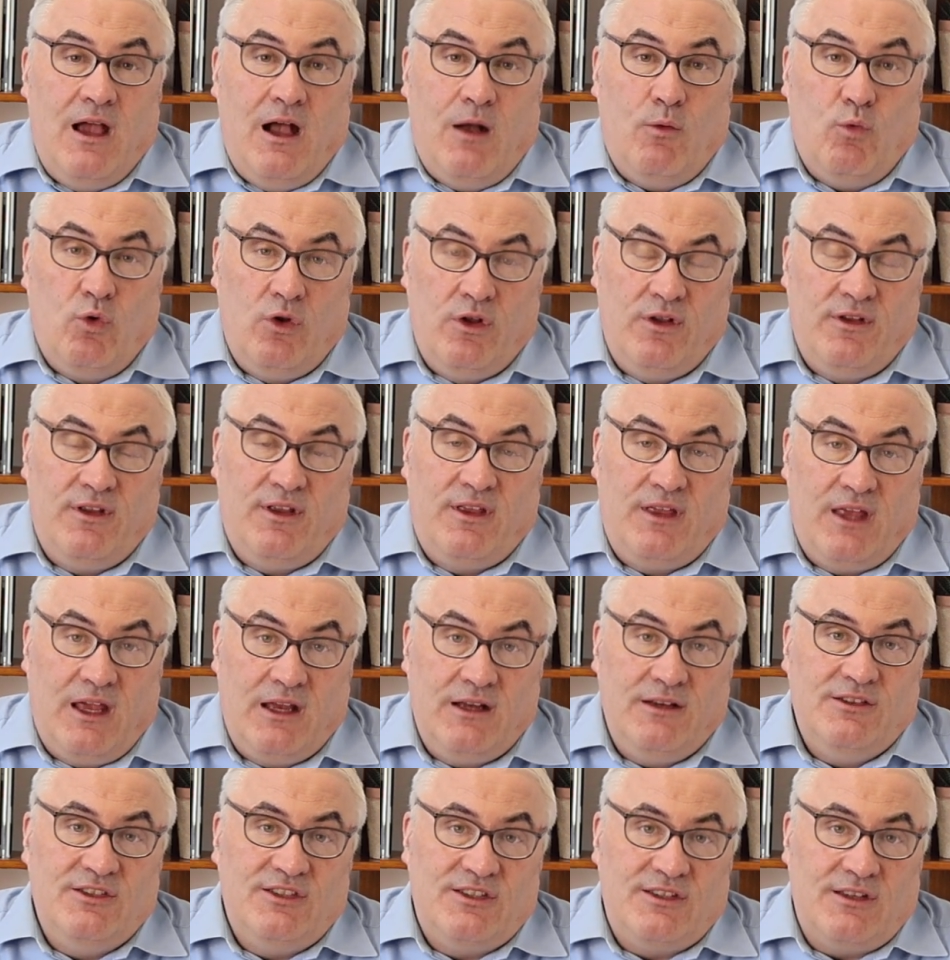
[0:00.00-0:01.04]
And one of the
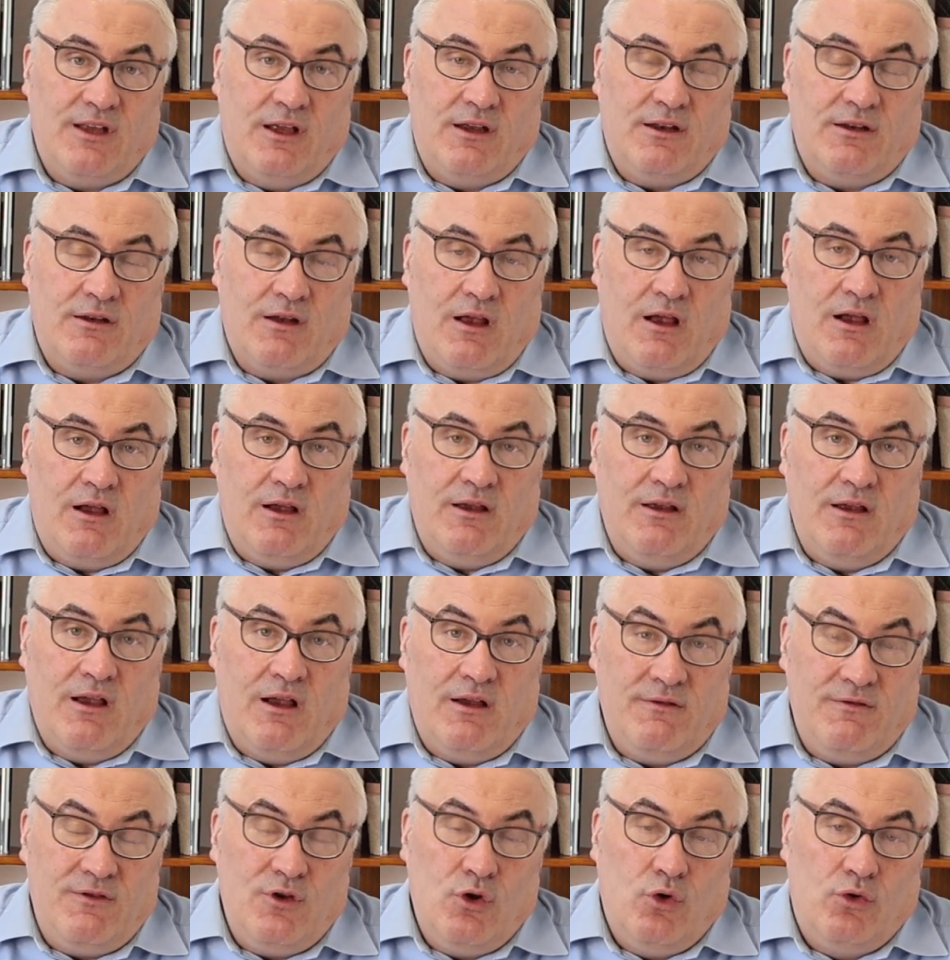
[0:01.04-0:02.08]
things that
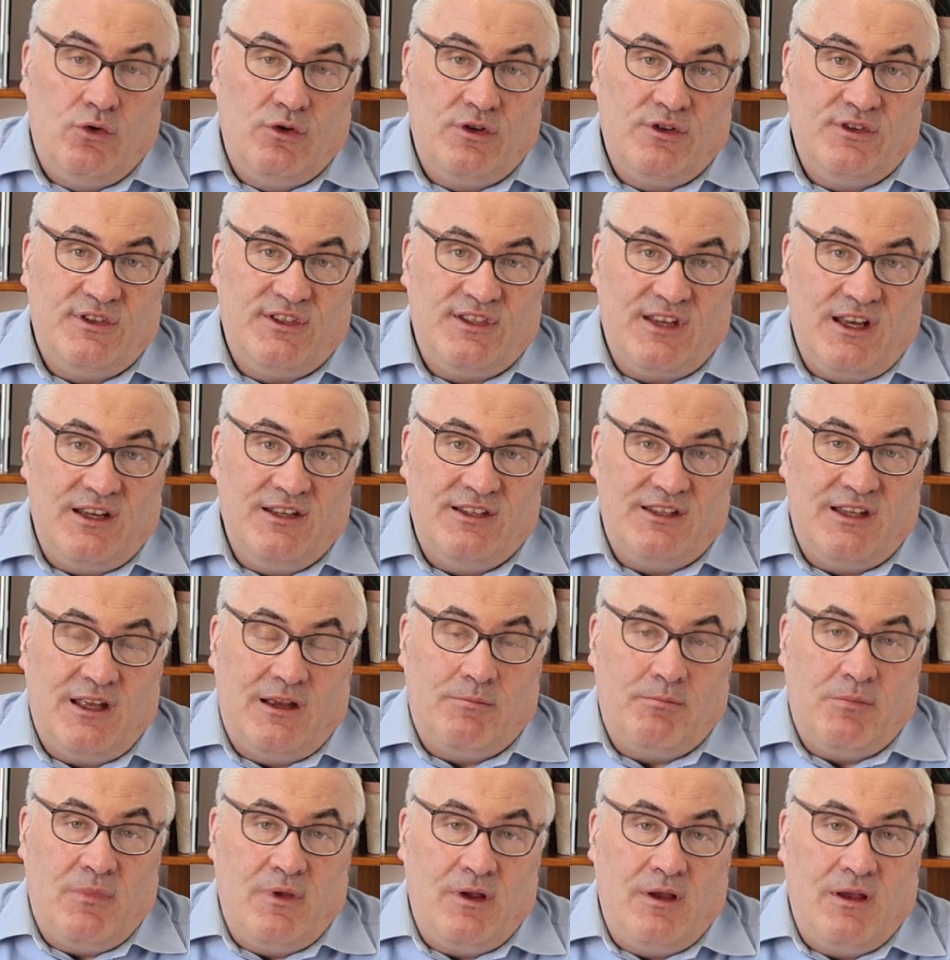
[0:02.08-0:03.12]
I've noticed is
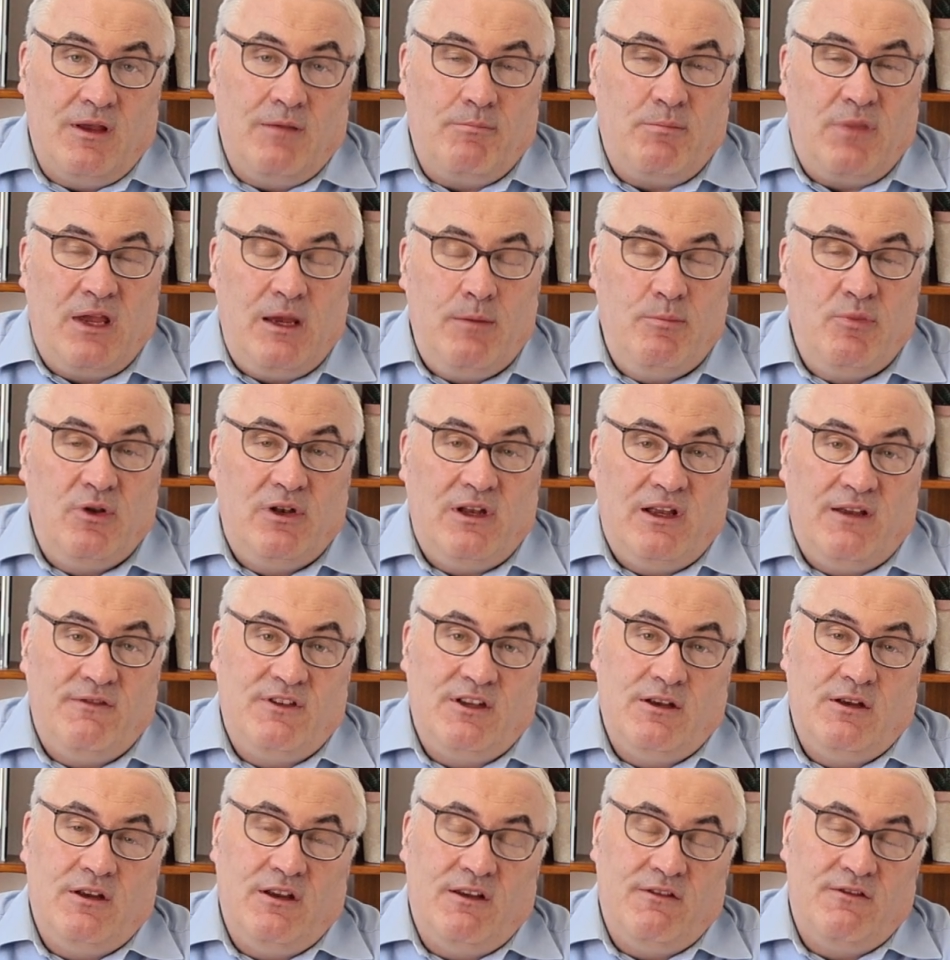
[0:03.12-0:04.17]
that people, if
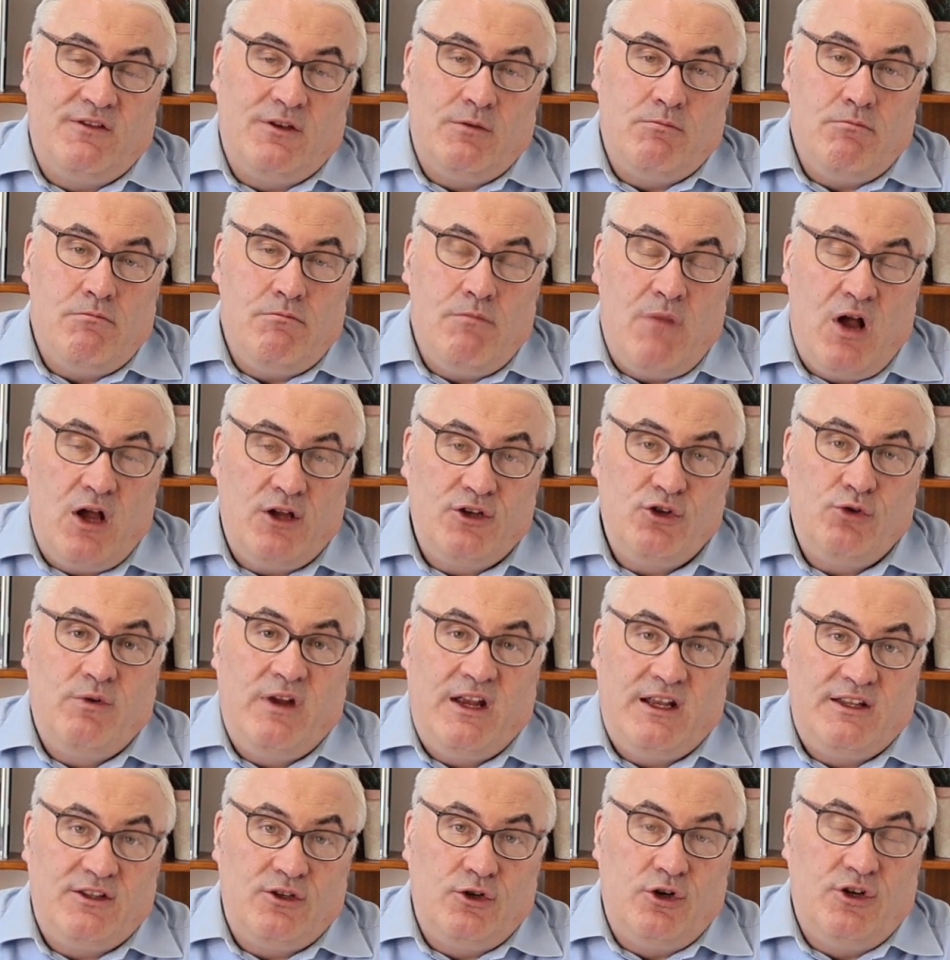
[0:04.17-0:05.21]
they
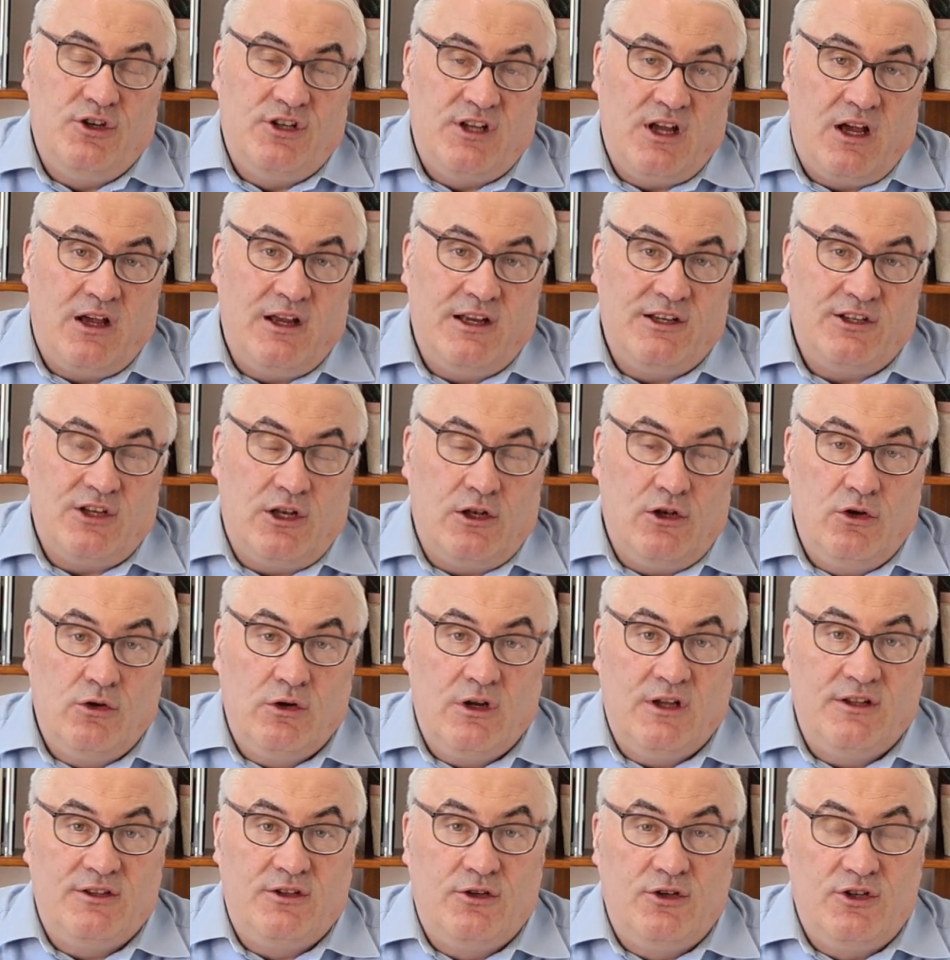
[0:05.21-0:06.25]
moderate their diet and
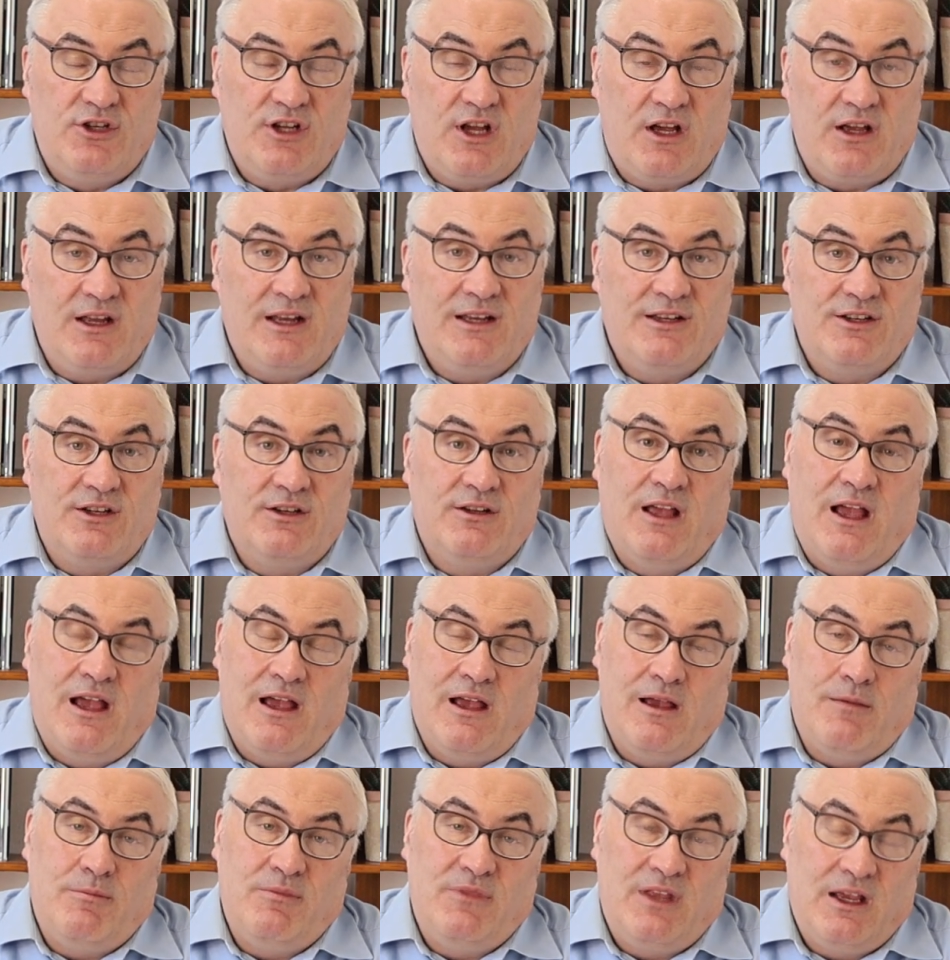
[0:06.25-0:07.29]
look at their diet,
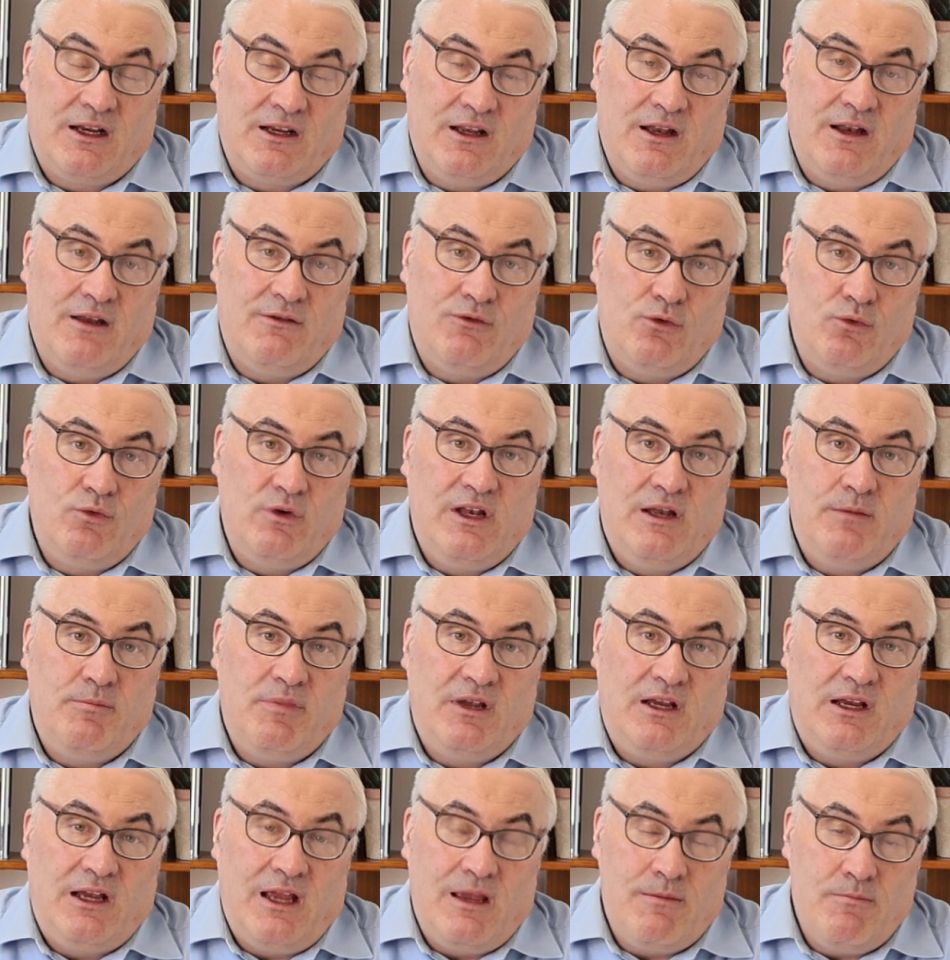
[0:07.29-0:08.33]
that can have a really
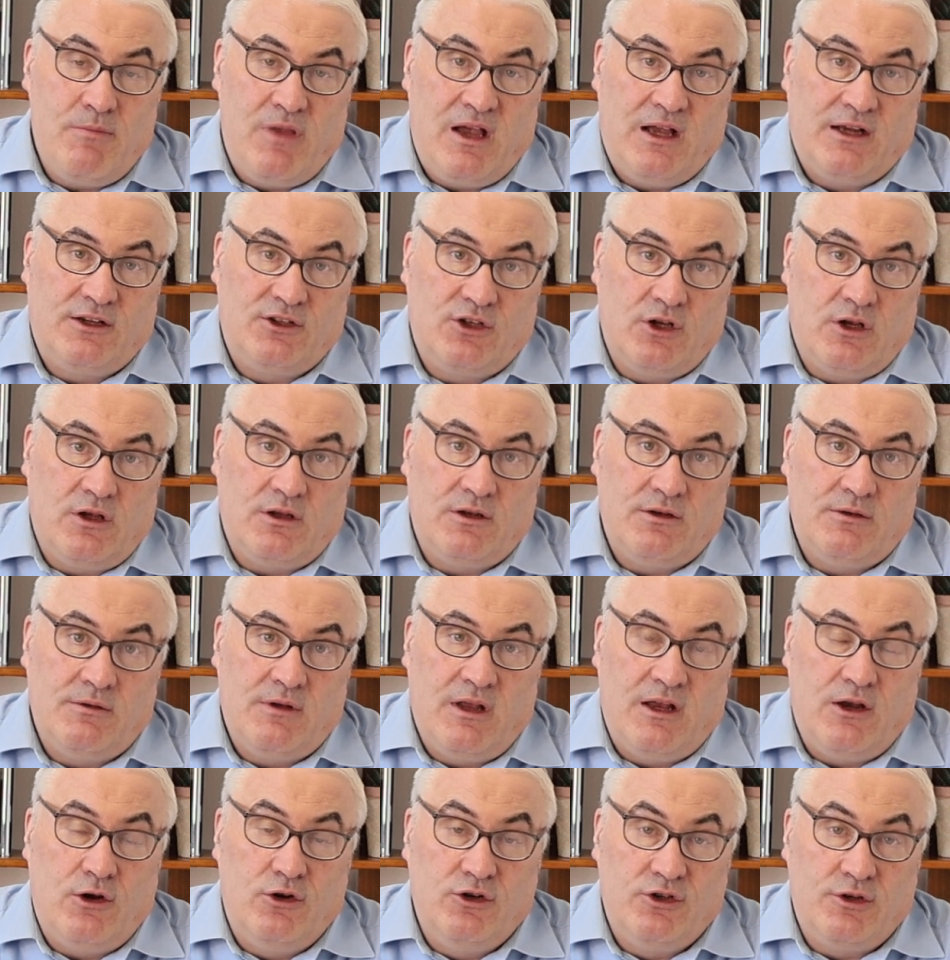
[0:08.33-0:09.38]
big impact on
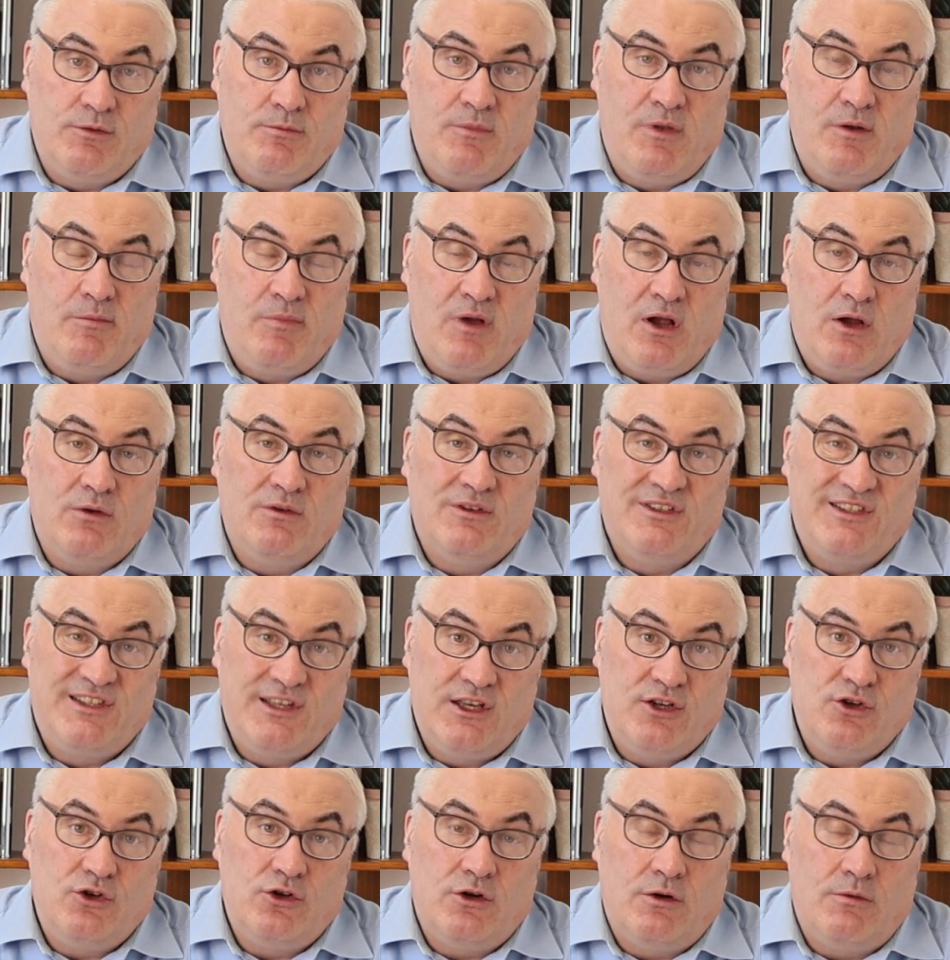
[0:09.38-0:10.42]
irritable bowel
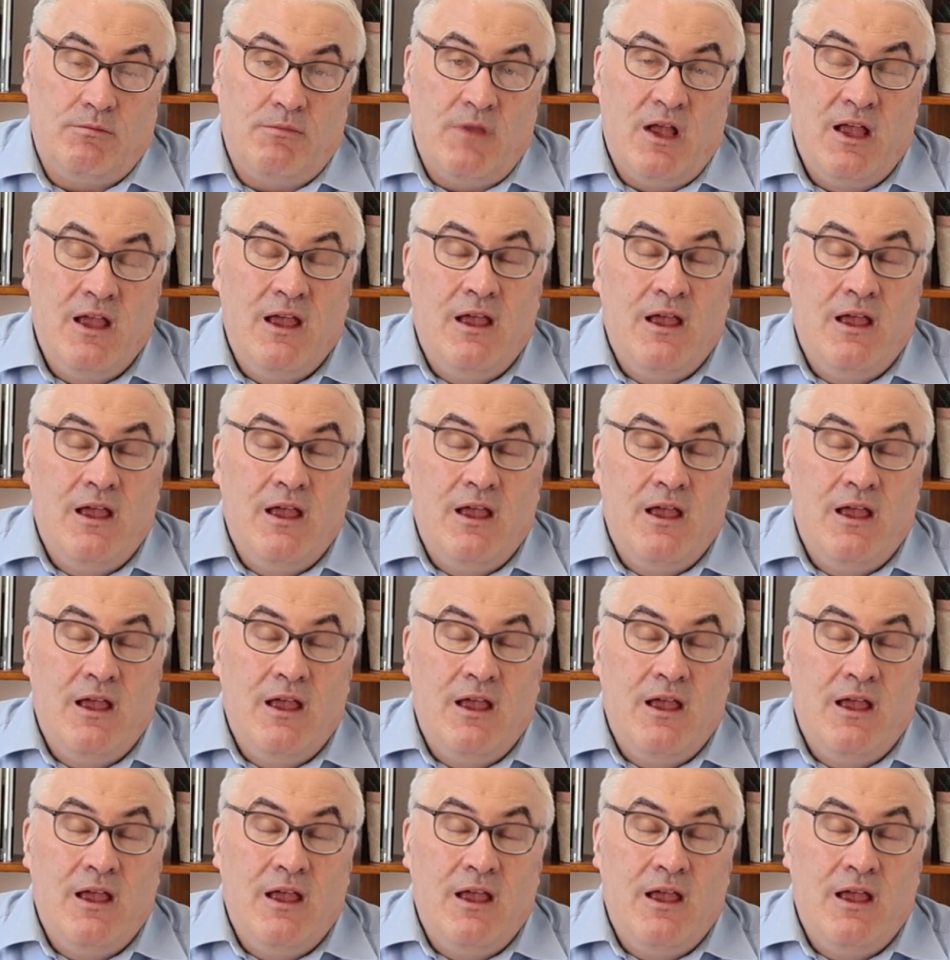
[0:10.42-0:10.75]
syndrome.